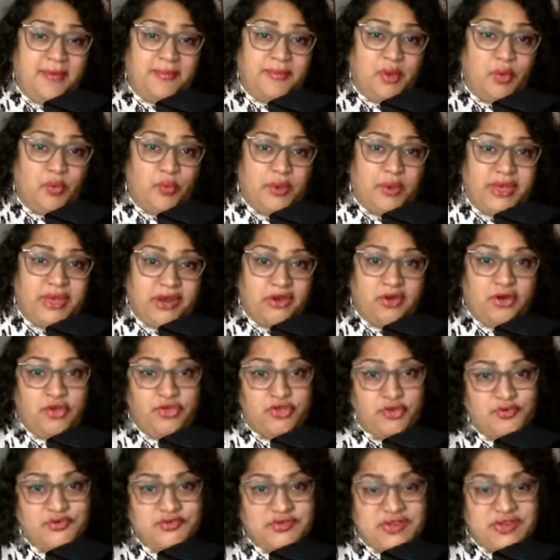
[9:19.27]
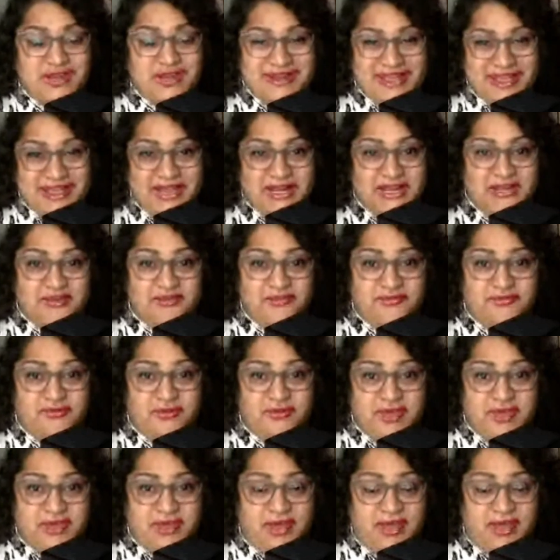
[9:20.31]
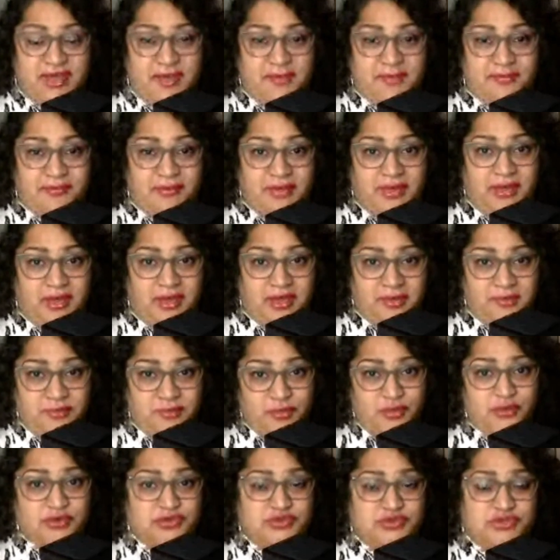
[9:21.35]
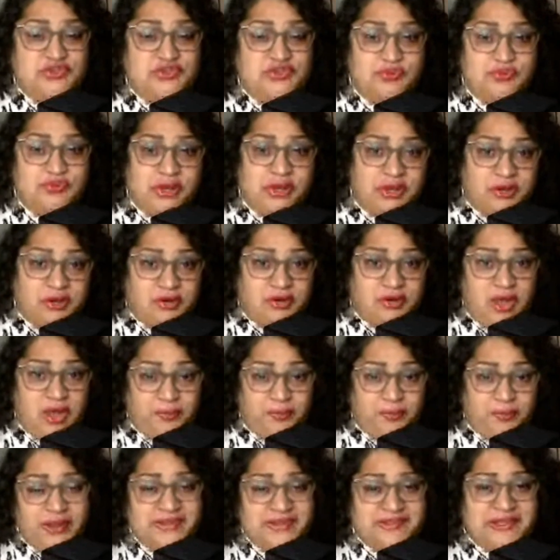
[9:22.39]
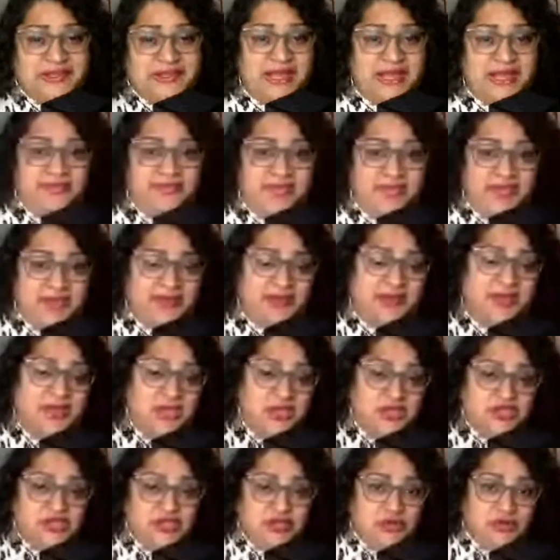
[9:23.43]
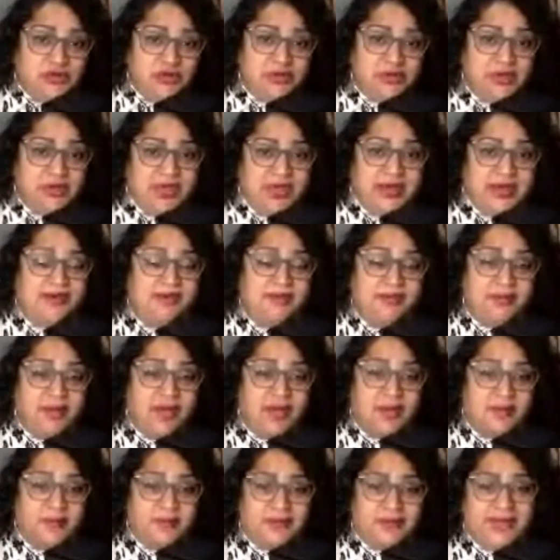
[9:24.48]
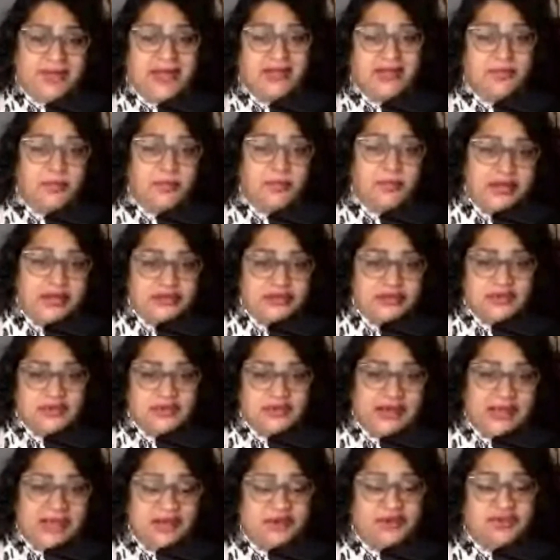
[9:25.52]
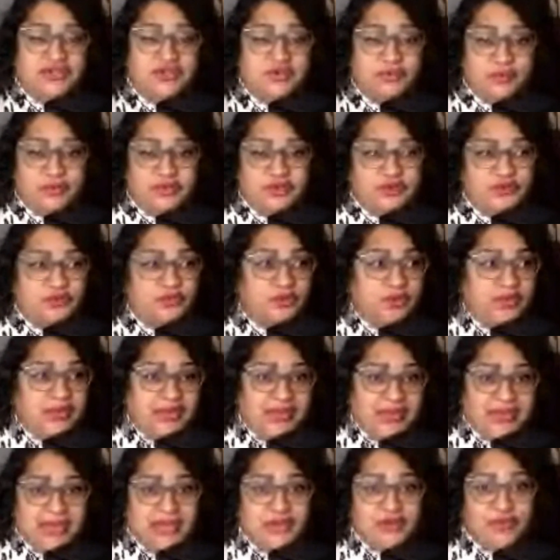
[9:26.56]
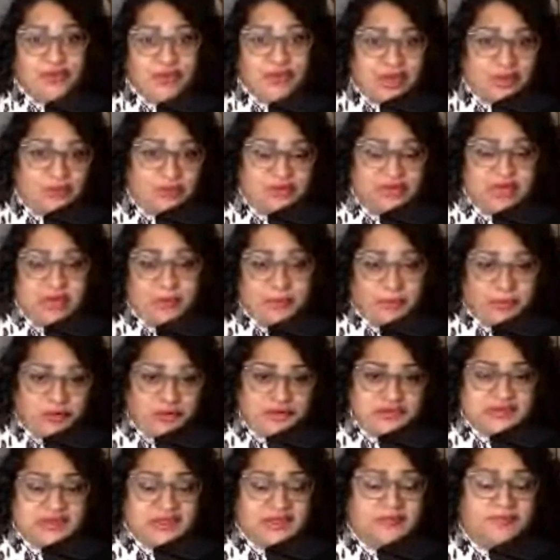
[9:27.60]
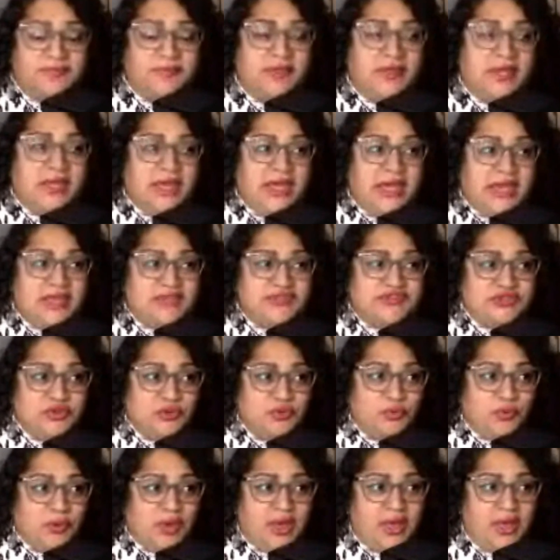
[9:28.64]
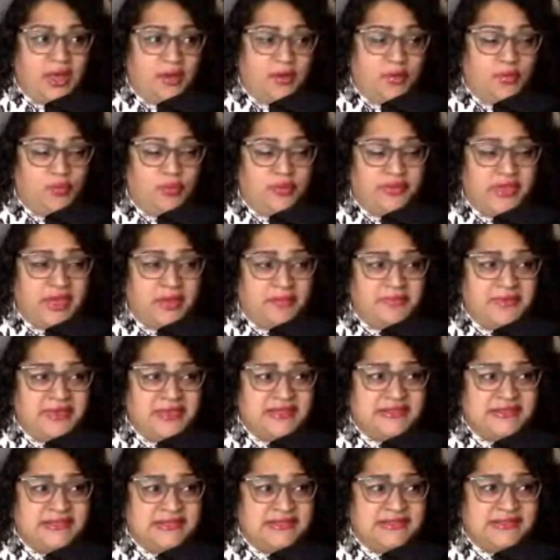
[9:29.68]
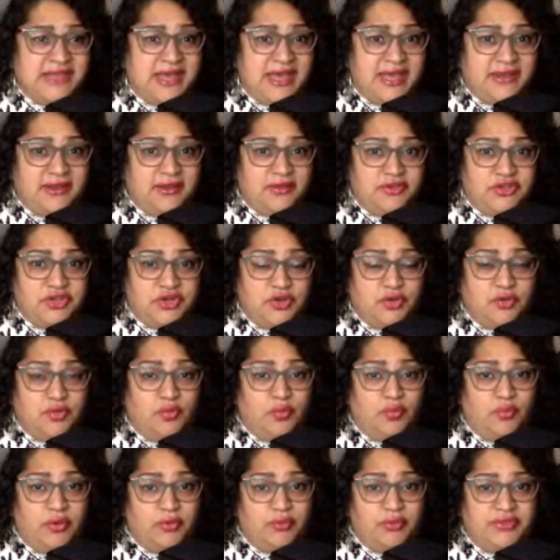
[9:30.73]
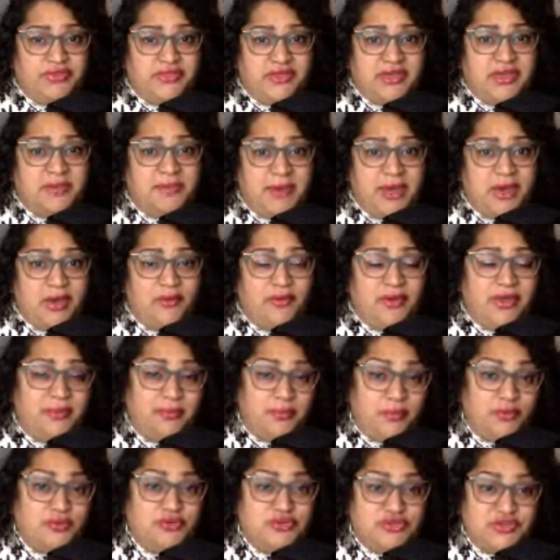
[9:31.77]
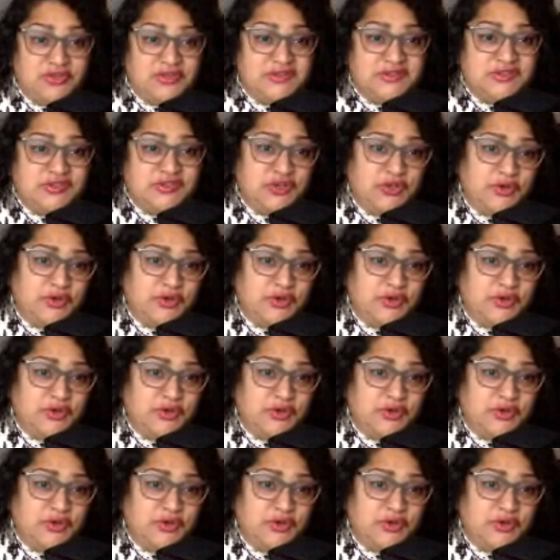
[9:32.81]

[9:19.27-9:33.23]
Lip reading: where those negative emotions were present, and then you're kind of calibrating to that energy when you interact with that person. And so what that means is that when we think about emotions,